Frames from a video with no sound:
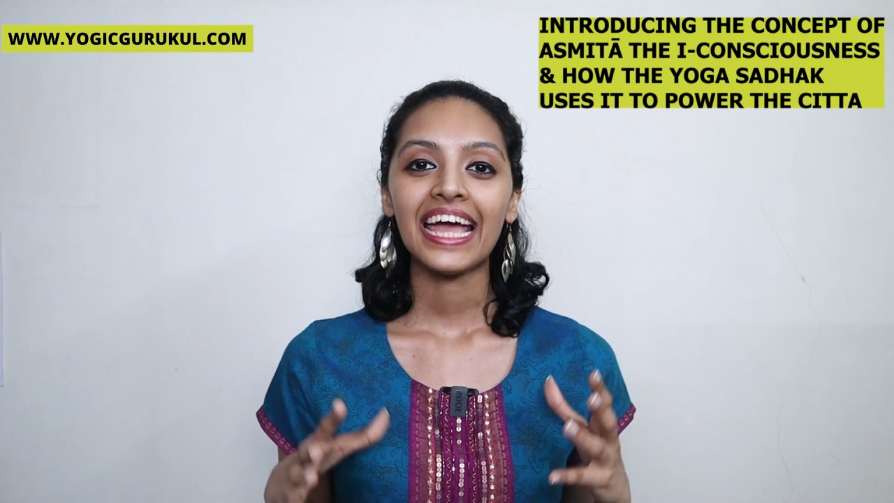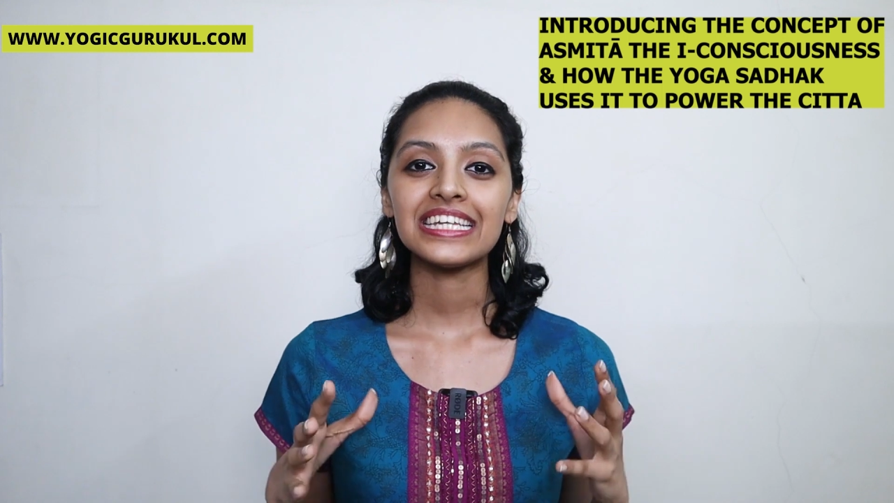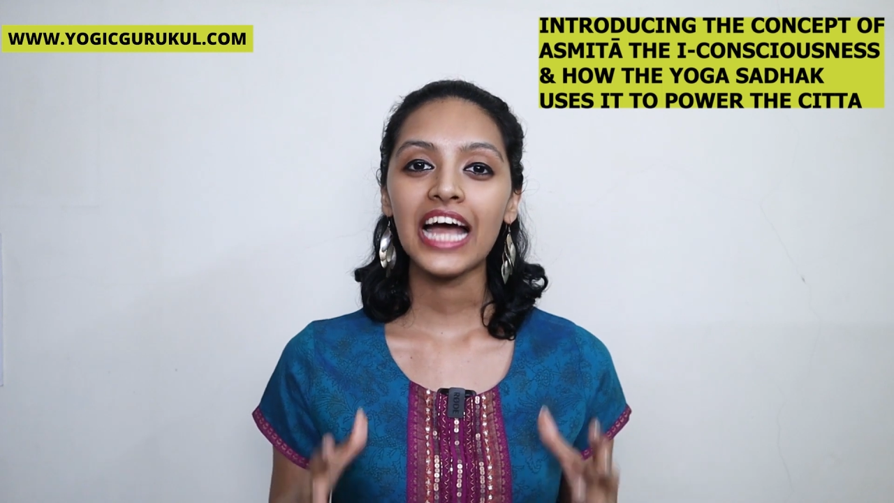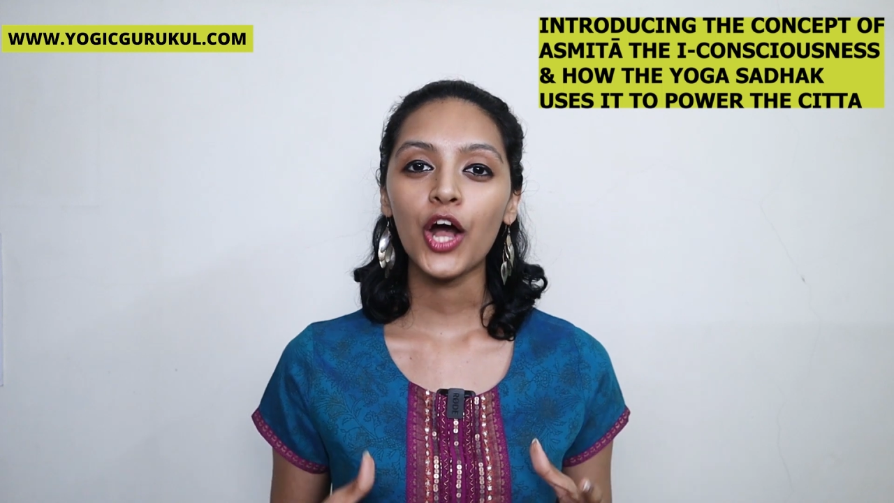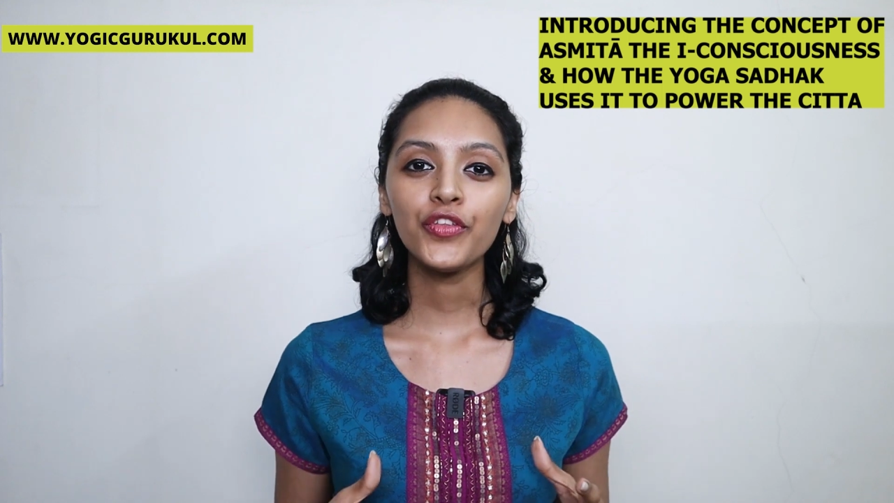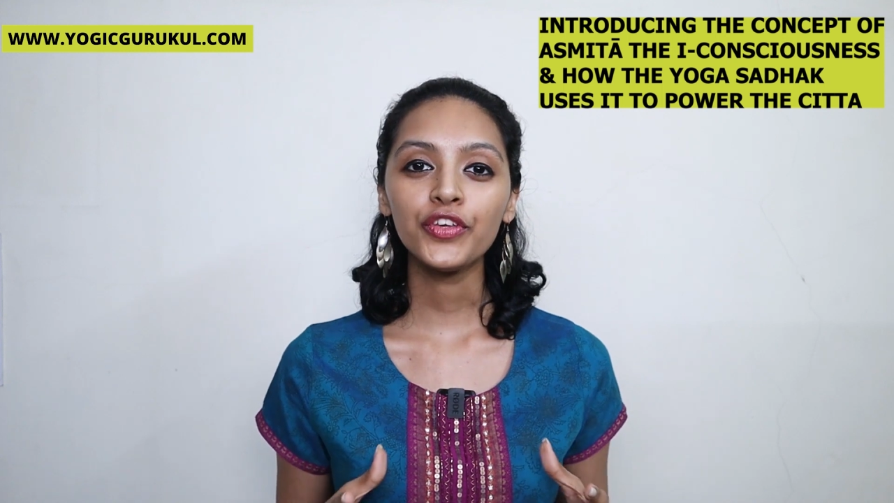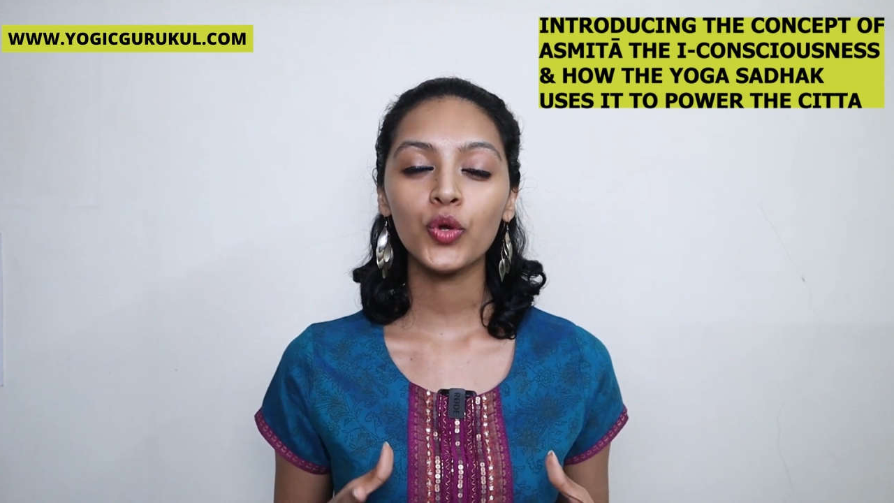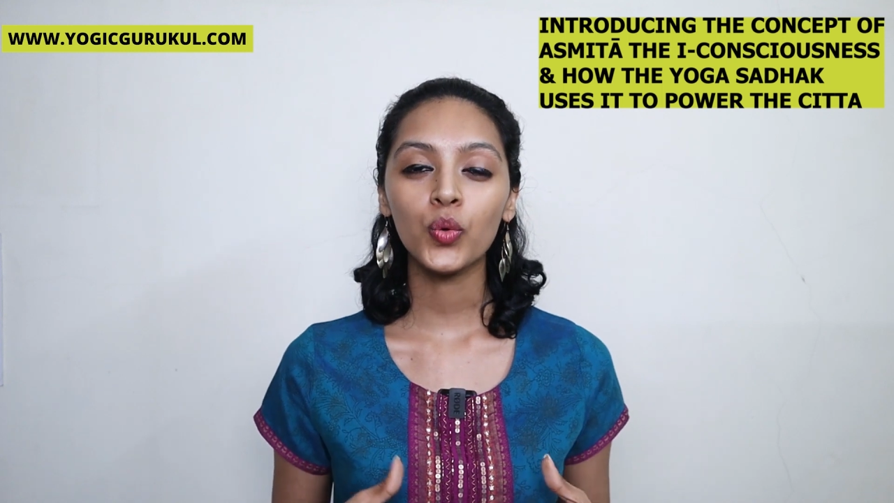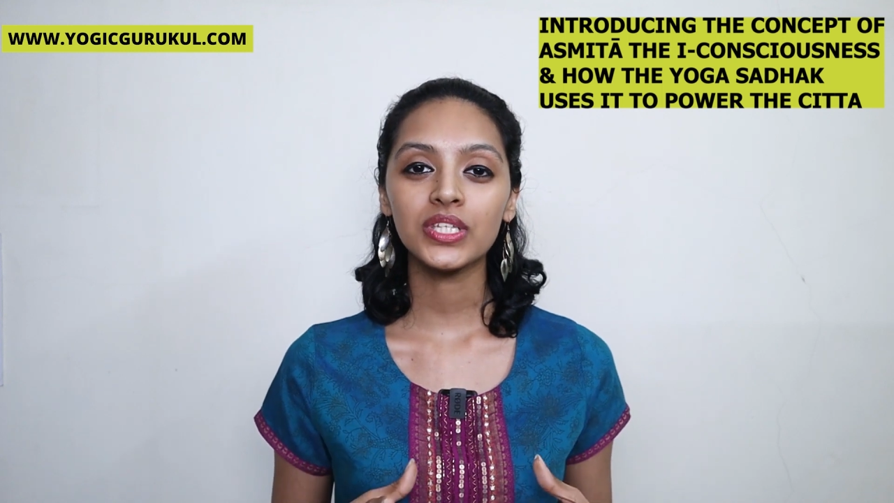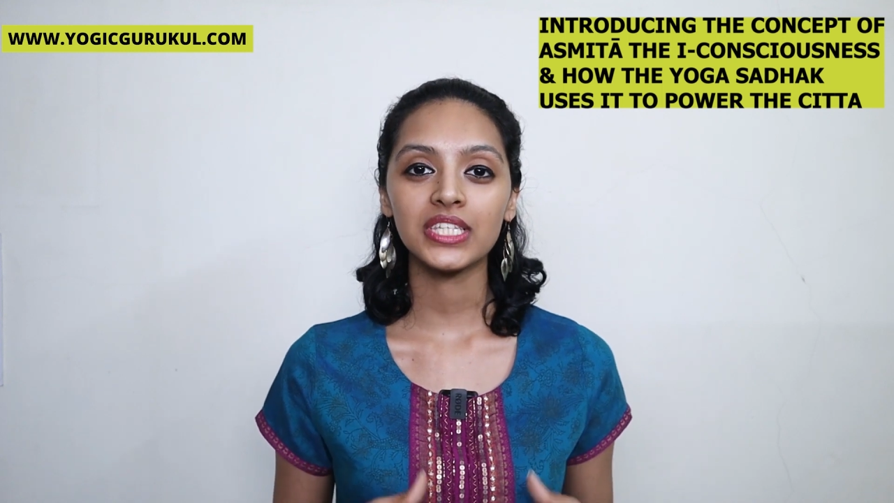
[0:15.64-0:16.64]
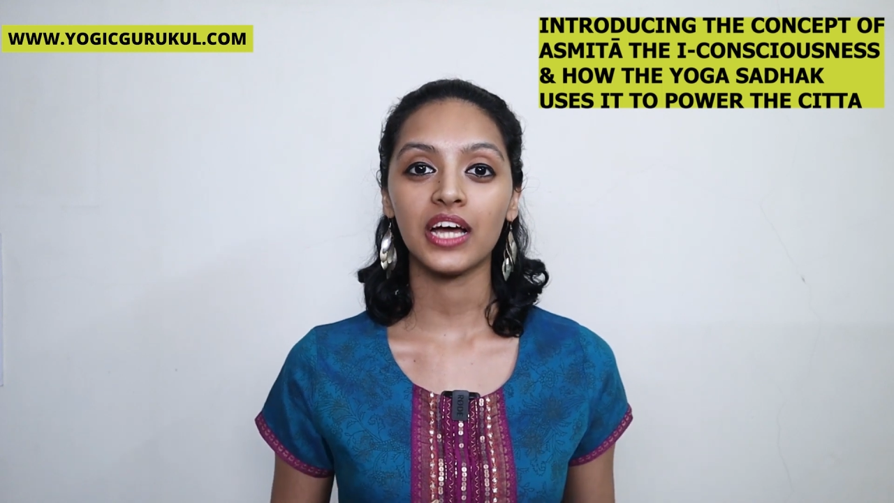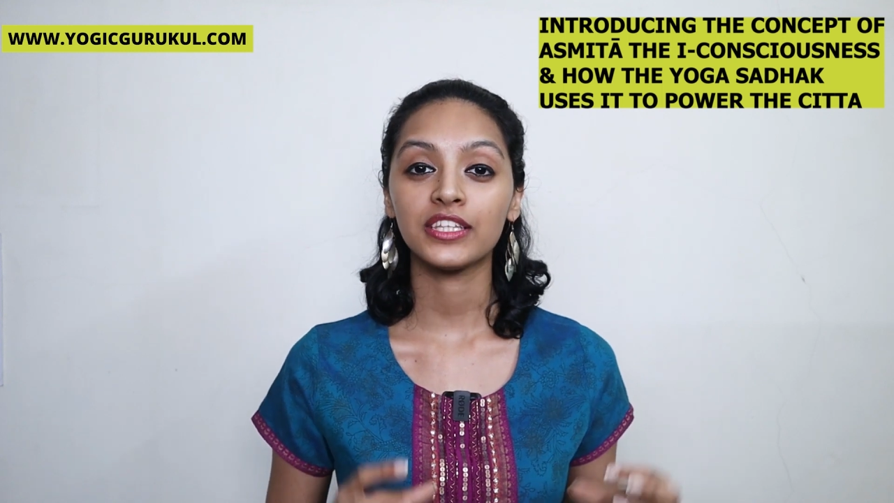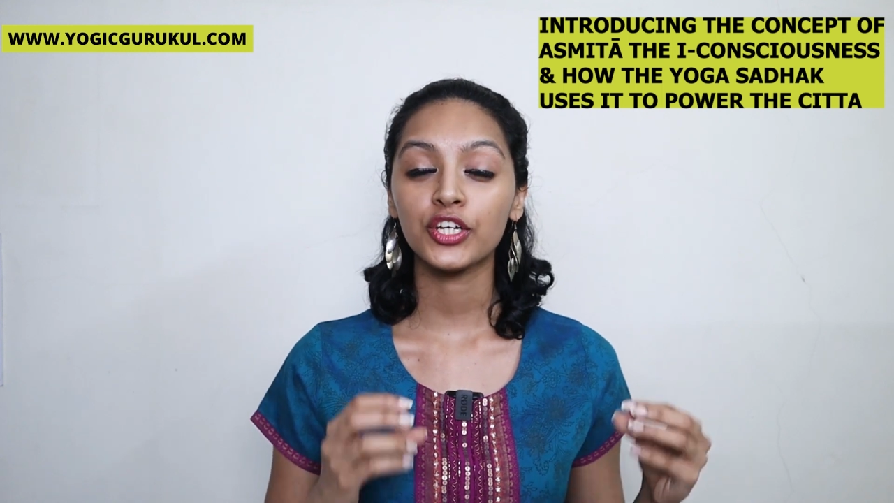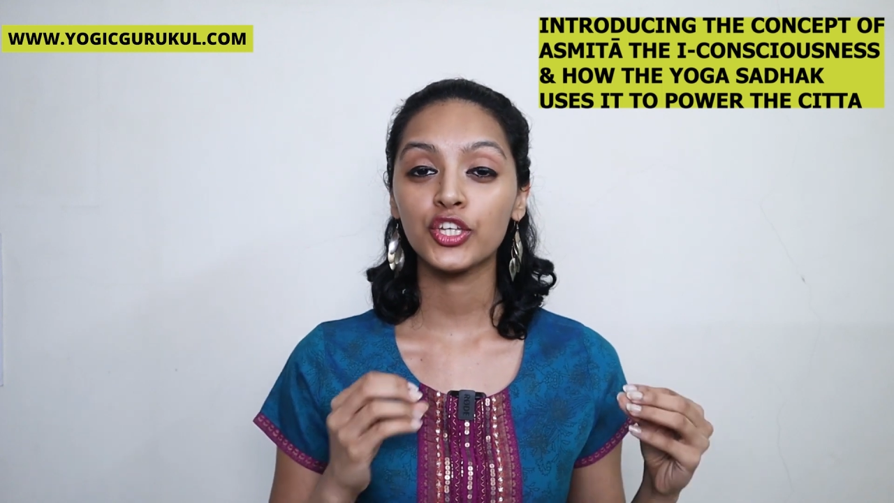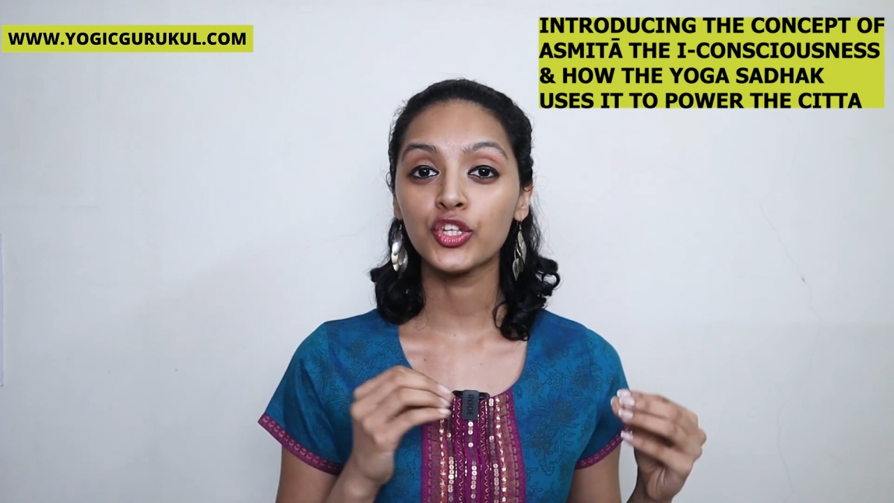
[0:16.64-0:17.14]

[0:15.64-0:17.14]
and how the Yoga Sadhak